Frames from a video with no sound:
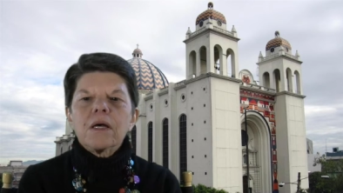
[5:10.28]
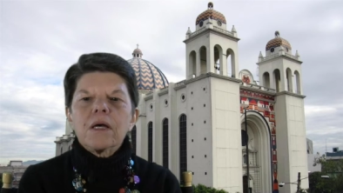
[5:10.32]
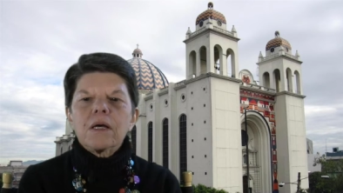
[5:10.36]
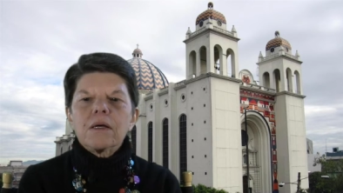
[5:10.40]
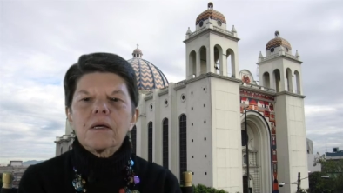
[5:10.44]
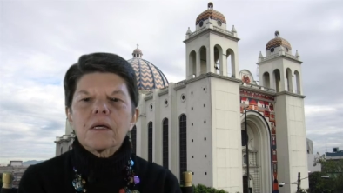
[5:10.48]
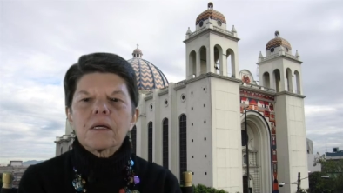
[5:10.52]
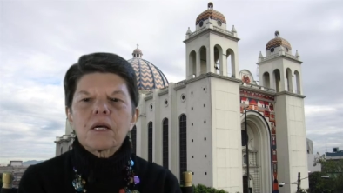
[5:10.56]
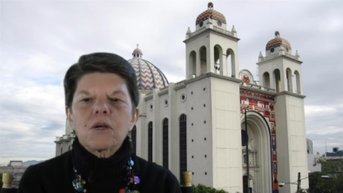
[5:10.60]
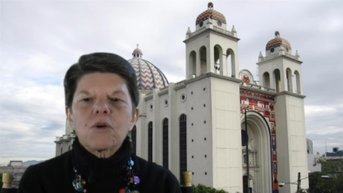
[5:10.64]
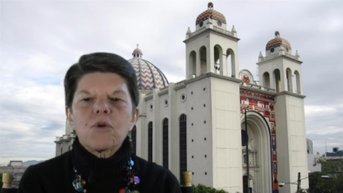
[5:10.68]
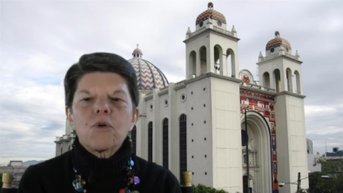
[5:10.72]

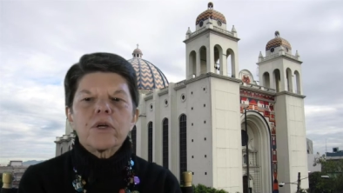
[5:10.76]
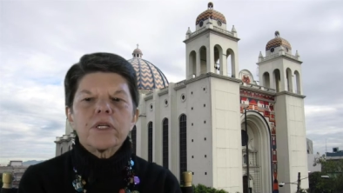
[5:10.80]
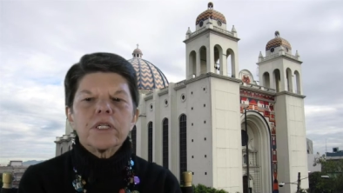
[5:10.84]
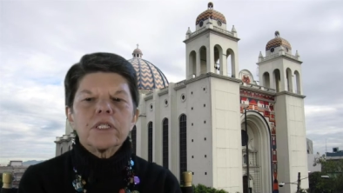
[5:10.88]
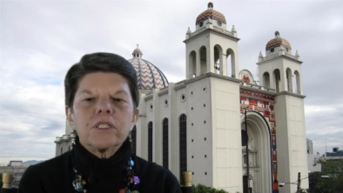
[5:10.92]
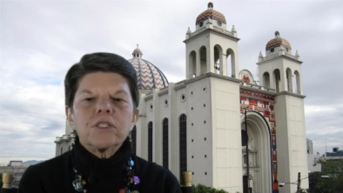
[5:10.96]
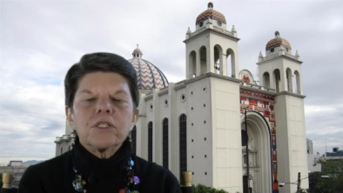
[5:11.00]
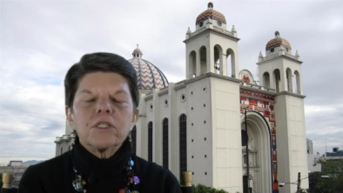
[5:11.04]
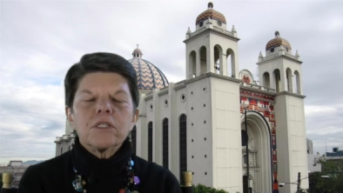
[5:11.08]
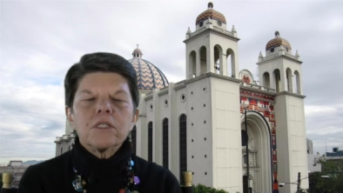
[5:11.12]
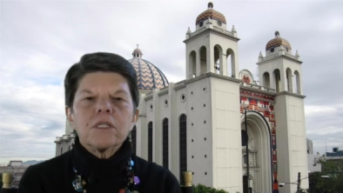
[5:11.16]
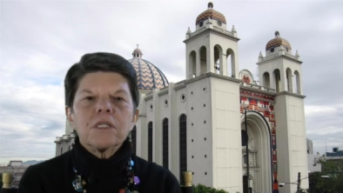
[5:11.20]

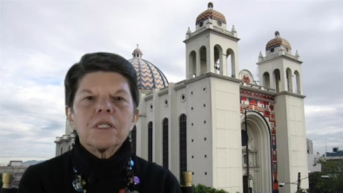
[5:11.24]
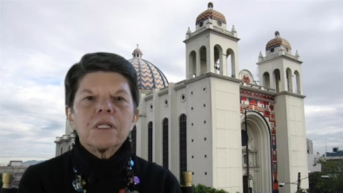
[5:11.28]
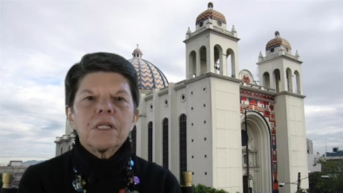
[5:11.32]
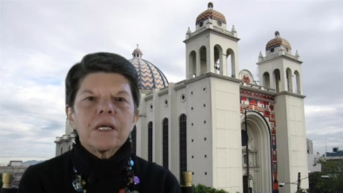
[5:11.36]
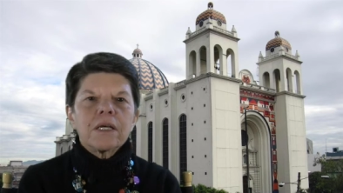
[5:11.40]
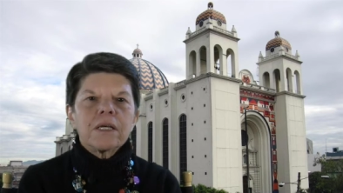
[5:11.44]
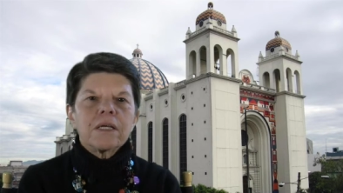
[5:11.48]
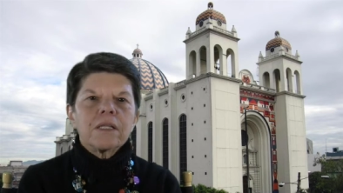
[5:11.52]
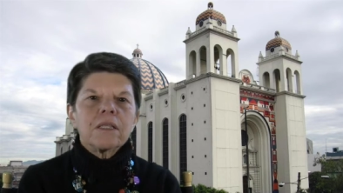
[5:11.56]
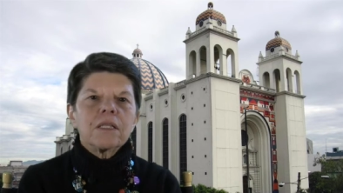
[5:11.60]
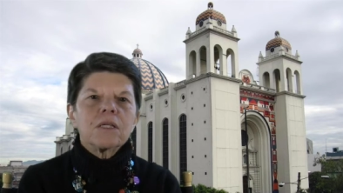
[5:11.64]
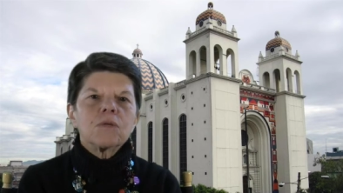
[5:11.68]
According to the
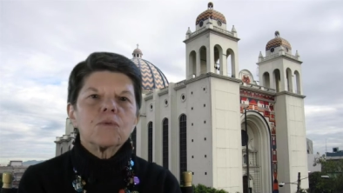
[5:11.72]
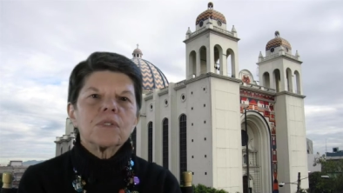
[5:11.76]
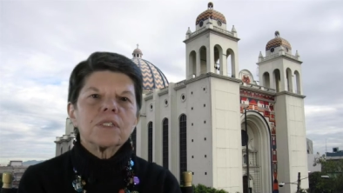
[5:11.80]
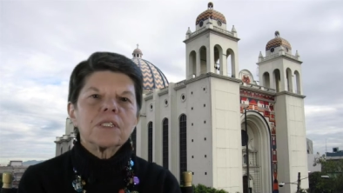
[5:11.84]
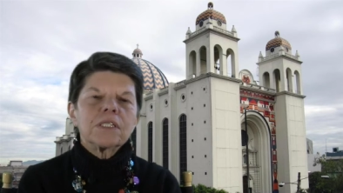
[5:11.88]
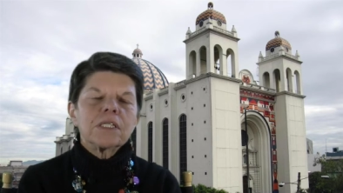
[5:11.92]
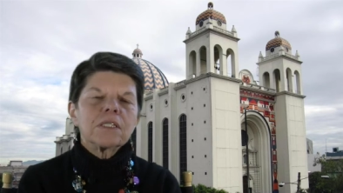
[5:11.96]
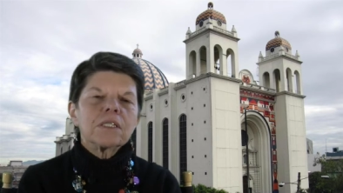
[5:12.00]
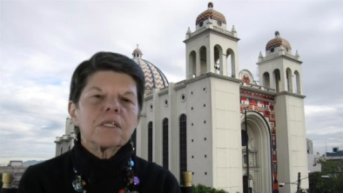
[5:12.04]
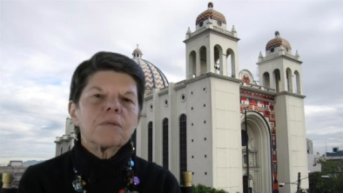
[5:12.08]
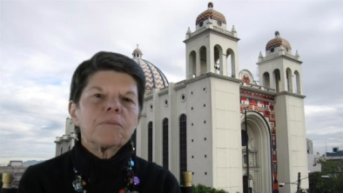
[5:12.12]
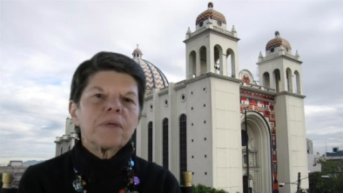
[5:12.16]
nun that
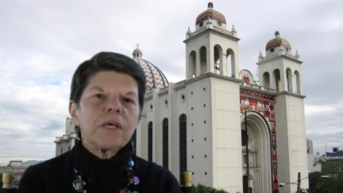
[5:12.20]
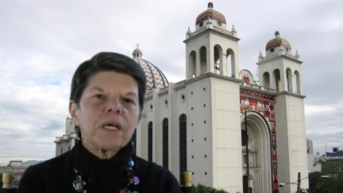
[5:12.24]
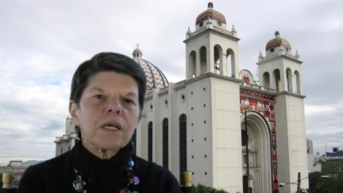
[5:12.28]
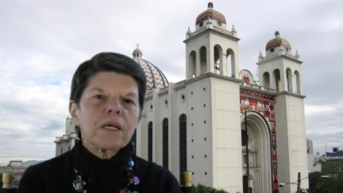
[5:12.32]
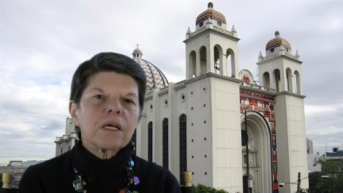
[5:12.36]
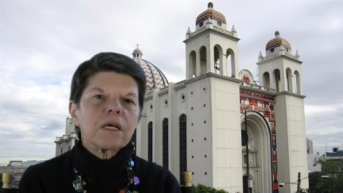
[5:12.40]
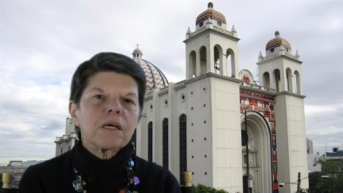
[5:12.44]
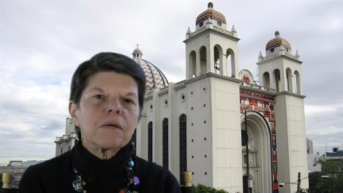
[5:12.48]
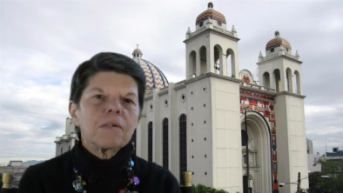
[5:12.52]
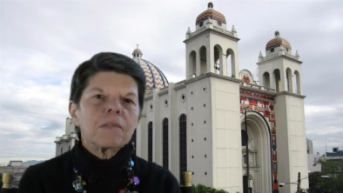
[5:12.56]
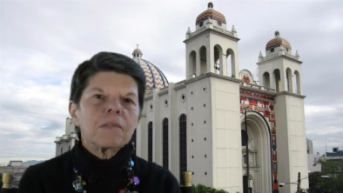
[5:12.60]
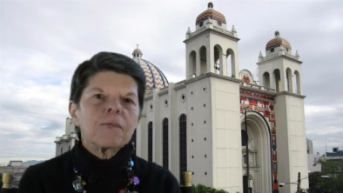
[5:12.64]
was in the
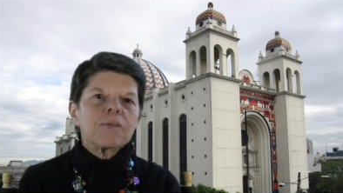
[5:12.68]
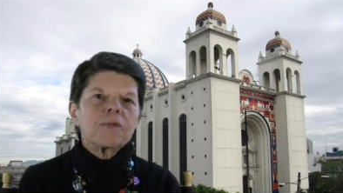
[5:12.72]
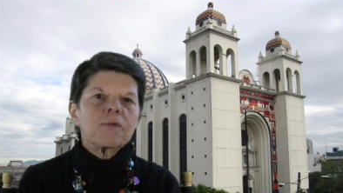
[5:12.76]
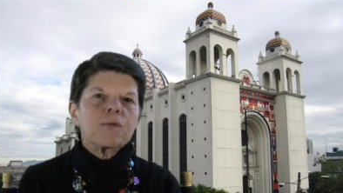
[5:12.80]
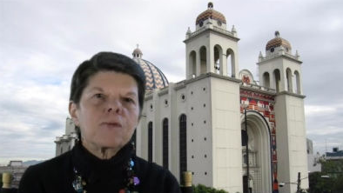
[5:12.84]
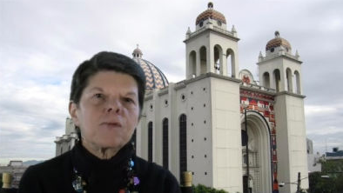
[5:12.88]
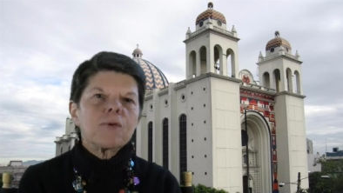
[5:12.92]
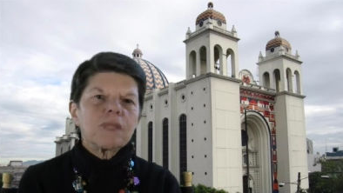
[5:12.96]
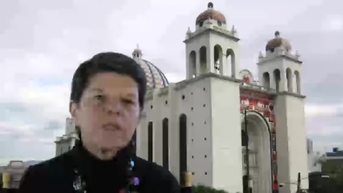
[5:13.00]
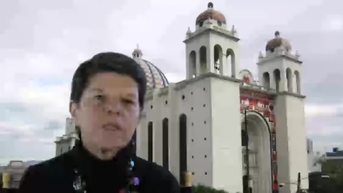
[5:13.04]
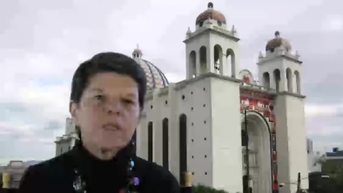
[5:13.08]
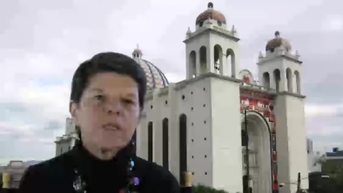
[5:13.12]
pickup
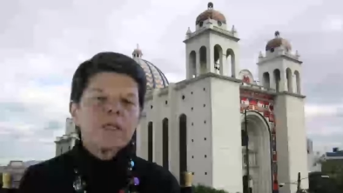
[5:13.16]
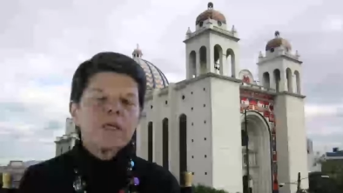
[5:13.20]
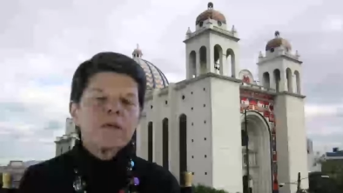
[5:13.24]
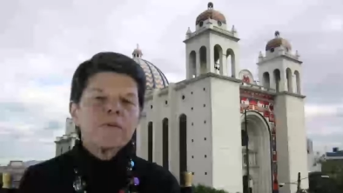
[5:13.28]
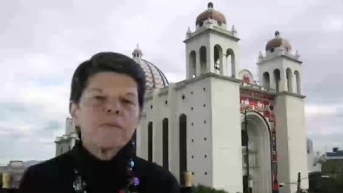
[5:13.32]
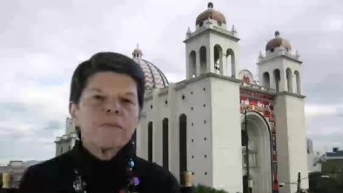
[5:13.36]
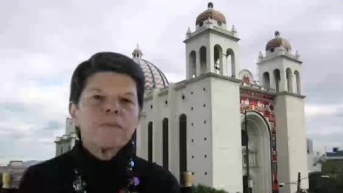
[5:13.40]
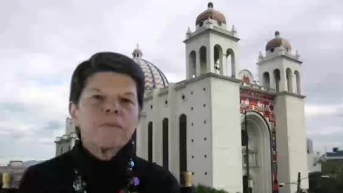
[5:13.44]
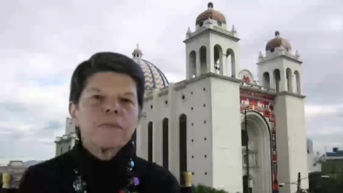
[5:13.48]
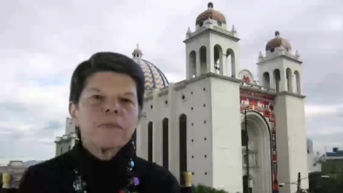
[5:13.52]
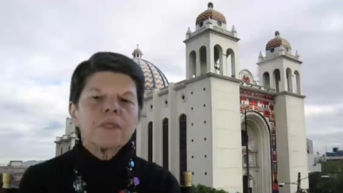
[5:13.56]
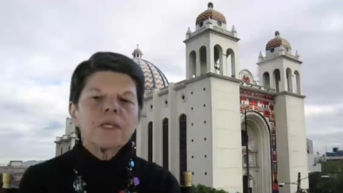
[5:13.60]
with
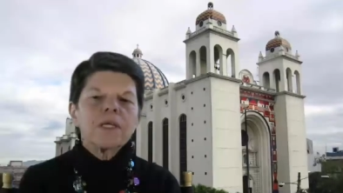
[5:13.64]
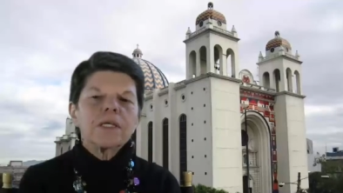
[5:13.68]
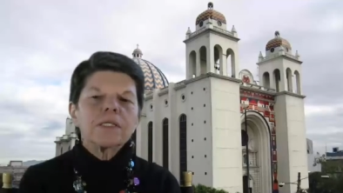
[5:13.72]
him,